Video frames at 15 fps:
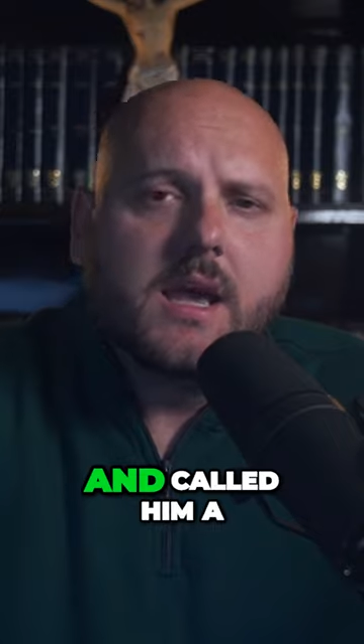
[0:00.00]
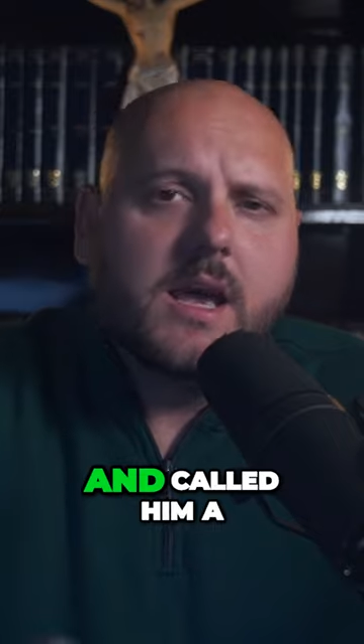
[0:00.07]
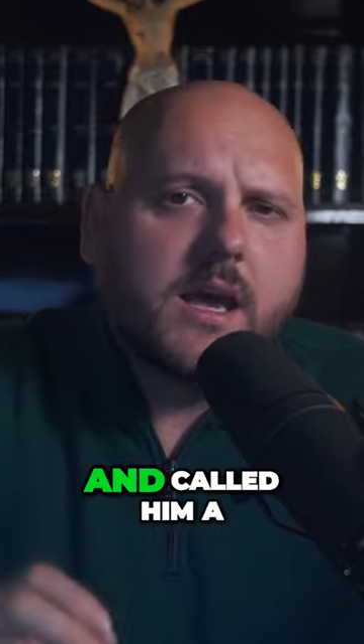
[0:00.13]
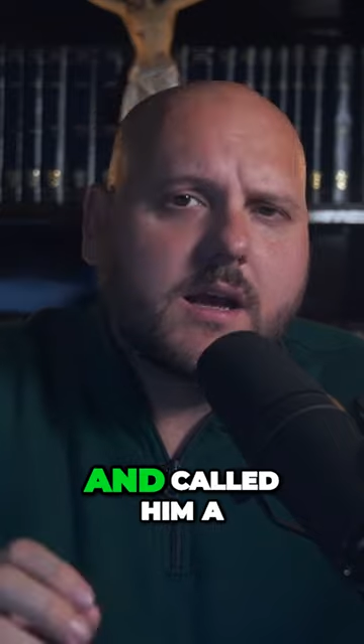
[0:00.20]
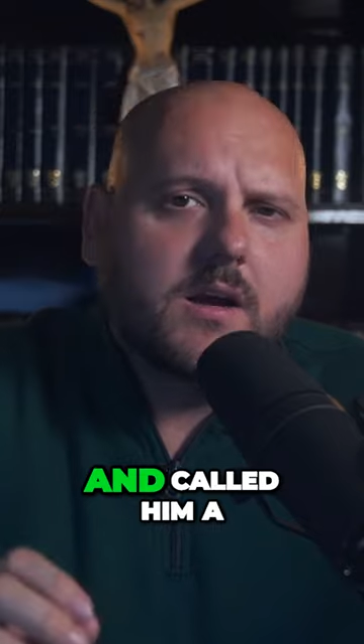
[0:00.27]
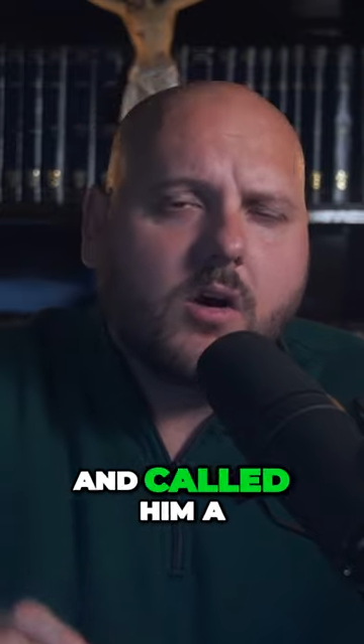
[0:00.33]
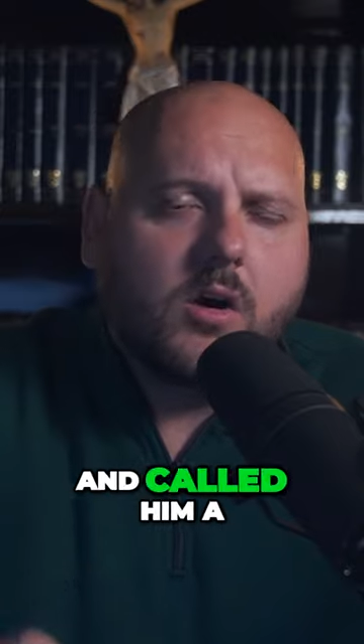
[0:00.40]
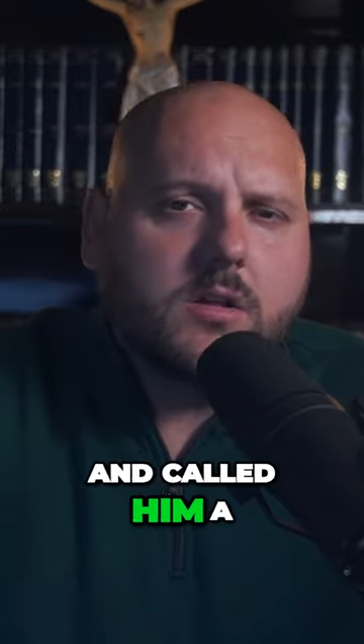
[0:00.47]

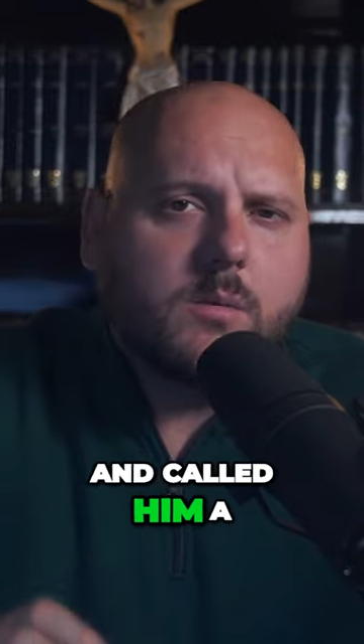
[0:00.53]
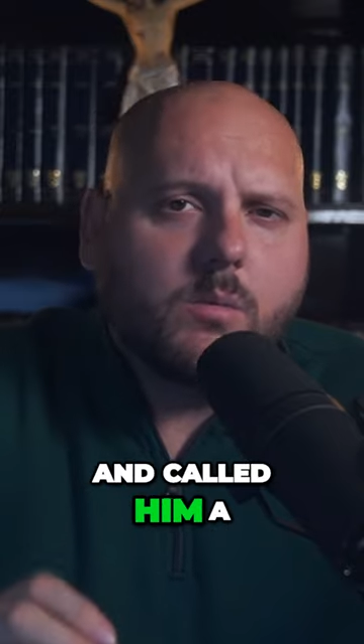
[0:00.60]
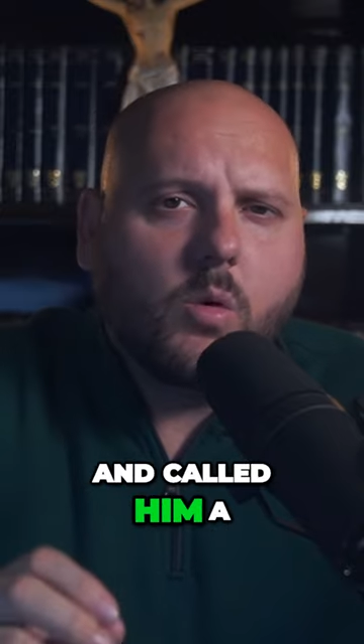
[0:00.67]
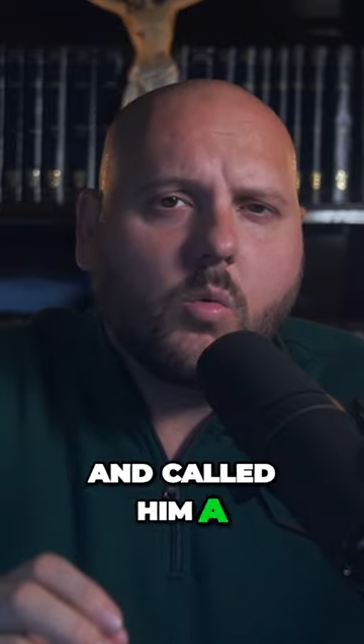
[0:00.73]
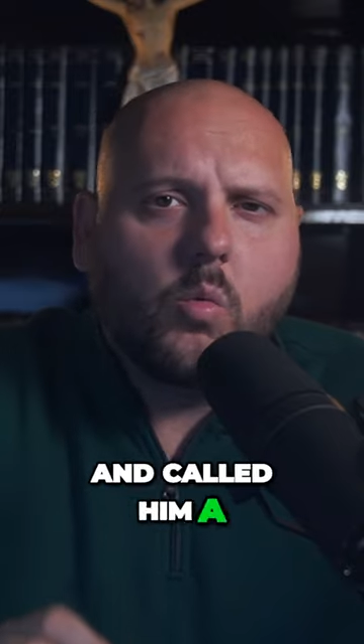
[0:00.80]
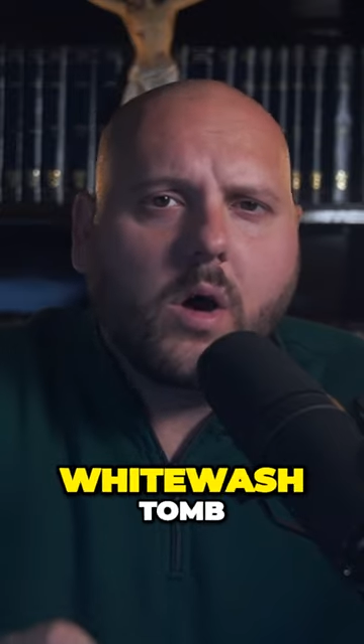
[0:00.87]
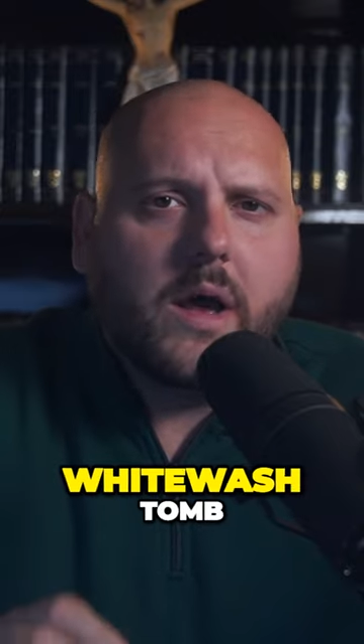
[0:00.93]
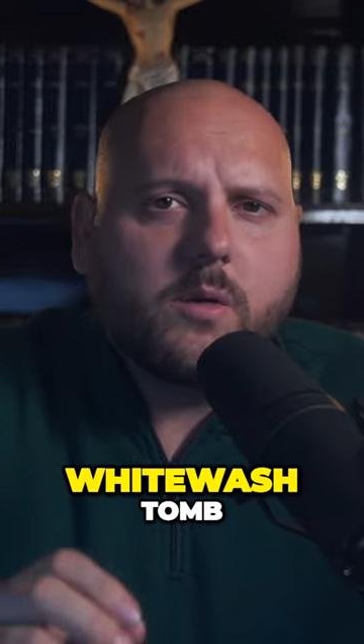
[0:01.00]
and called him
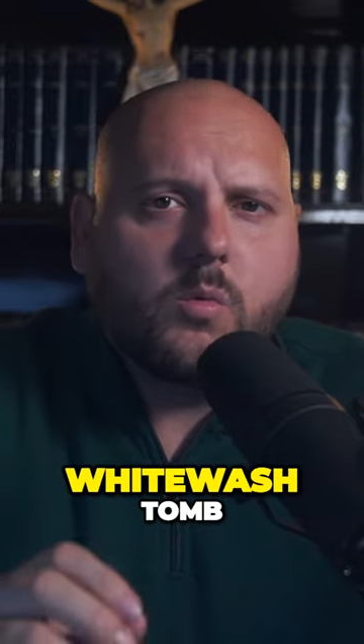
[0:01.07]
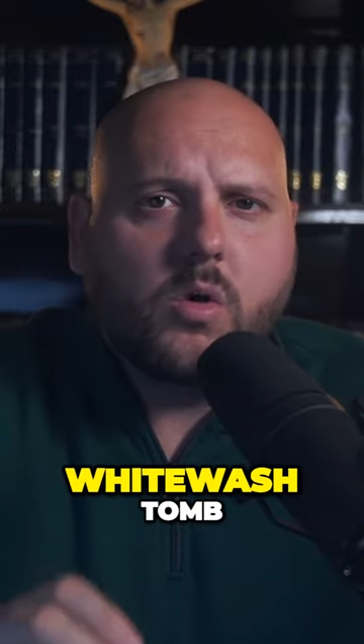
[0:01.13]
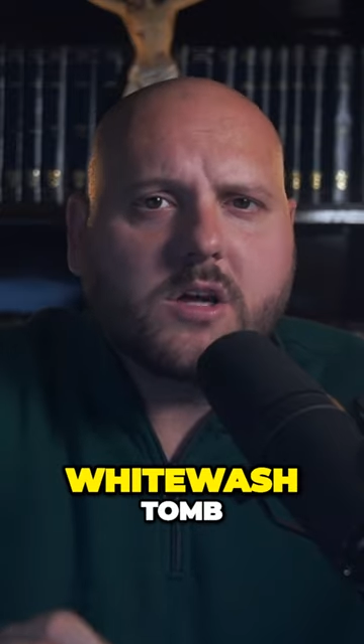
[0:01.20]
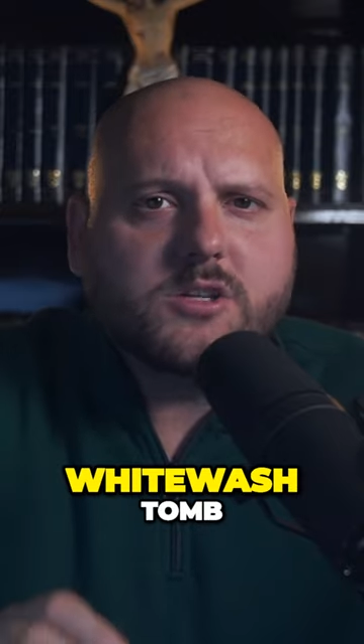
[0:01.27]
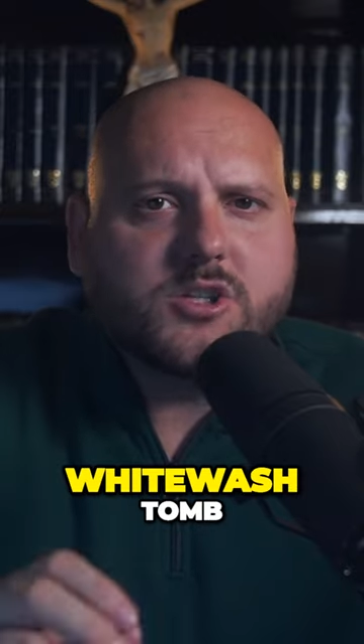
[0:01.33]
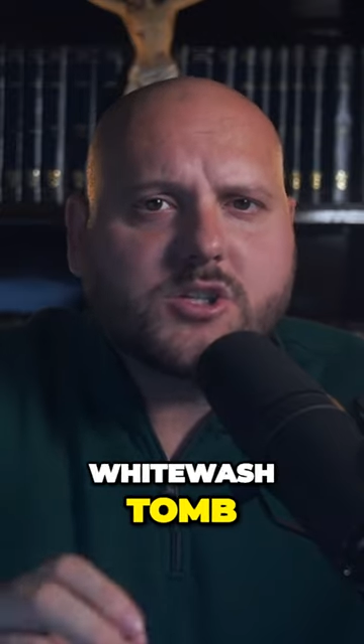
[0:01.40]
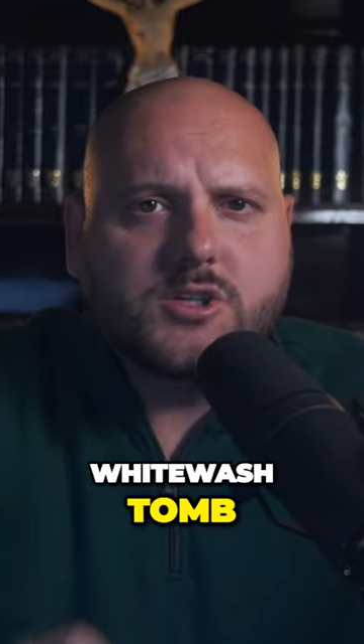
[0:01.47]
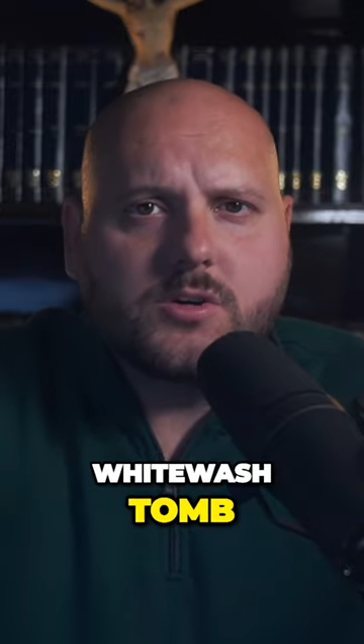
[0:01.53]
a
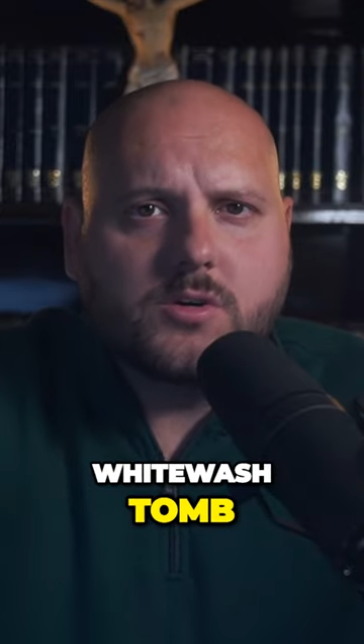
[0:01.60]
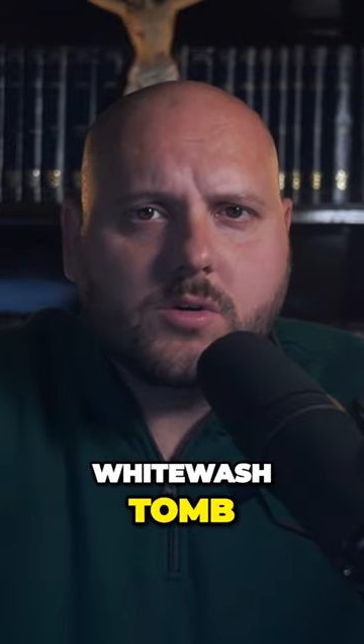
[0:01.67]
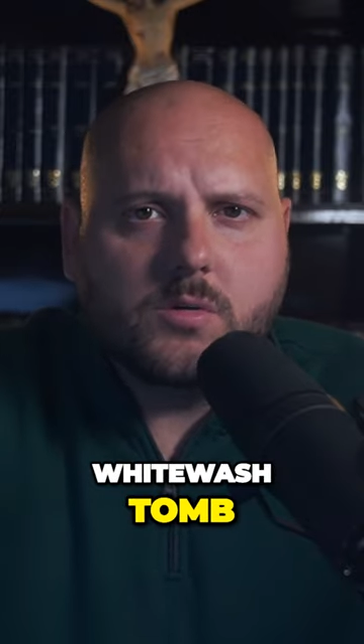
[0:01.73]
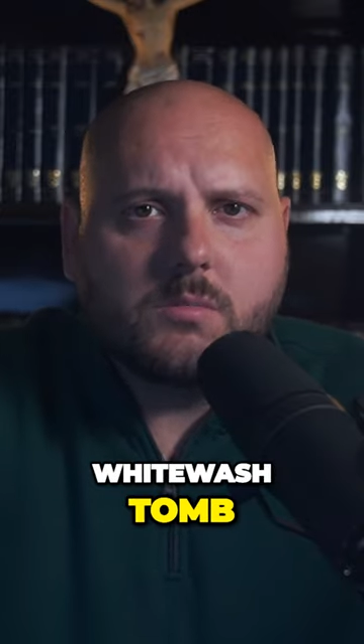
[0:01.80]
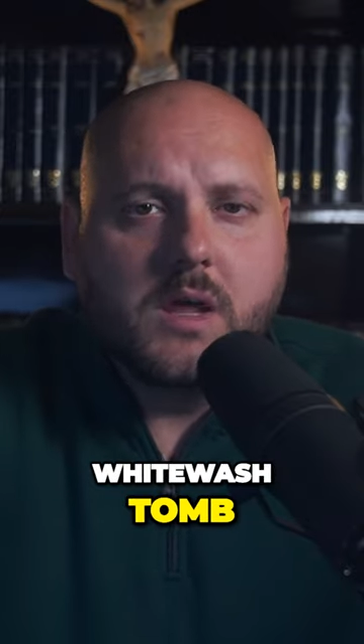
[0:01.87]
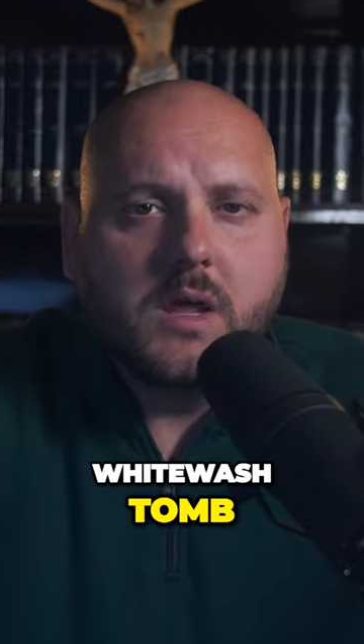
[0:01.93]
whitewashed tomb,